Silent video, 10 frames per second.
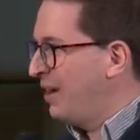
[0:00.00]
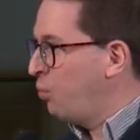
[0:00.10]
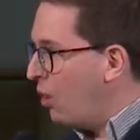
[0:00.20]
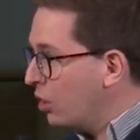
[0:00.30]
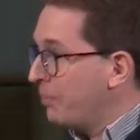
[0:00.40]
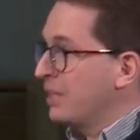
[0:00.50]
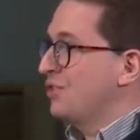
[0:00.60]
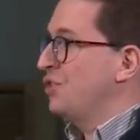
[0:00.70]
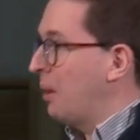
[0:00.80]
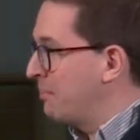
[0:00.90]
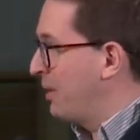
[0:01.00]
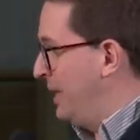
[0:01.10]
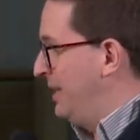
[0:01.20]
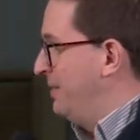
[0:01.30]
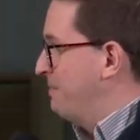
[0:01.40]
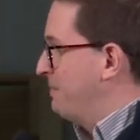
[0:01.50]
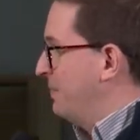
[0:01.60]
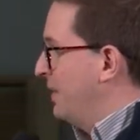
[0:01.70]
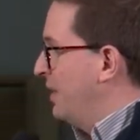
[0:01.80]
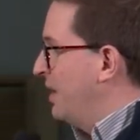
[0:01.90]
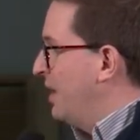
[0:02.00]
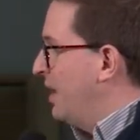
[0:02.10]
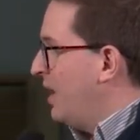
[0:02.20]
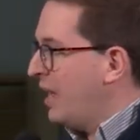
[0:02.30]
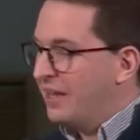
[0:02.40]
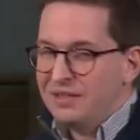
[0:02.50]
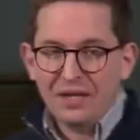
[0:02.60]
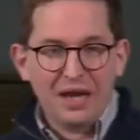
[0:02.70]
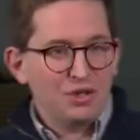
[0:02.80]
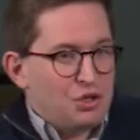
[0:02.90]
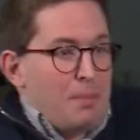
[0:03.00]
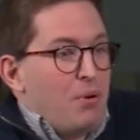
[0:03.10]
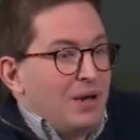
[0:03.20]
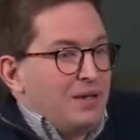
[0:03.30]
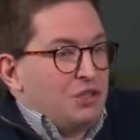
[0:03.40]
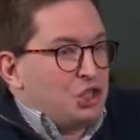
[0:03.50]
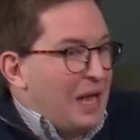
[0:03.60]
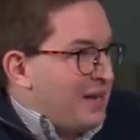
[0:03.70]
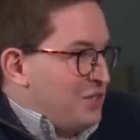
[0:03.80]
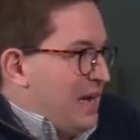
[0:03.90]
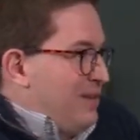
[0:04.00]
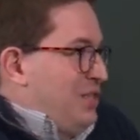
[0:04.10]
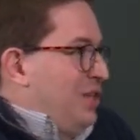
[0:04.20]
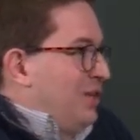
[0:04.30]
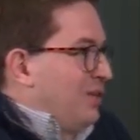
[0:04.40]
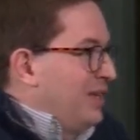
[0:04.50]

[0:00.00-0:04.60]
and welcoming somebody. And uh, I just want to put a little challenge out to you.